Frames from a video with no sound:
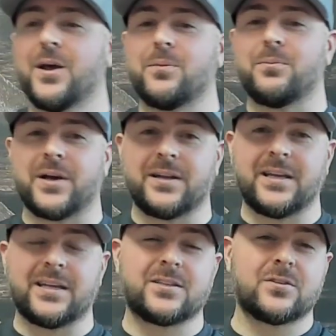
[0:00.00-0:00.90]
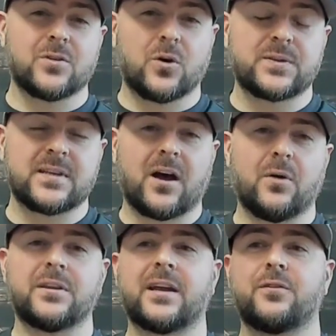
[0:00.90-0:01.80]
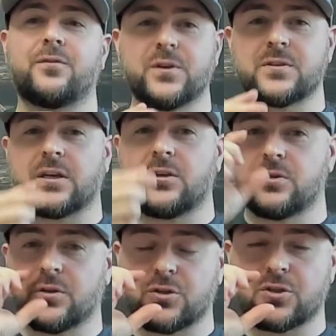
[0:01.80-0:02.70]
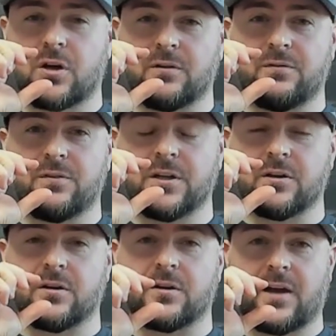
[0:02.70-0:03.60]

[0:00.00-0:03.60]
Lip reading: But it's so sour that it feels like you took a shot of vinegar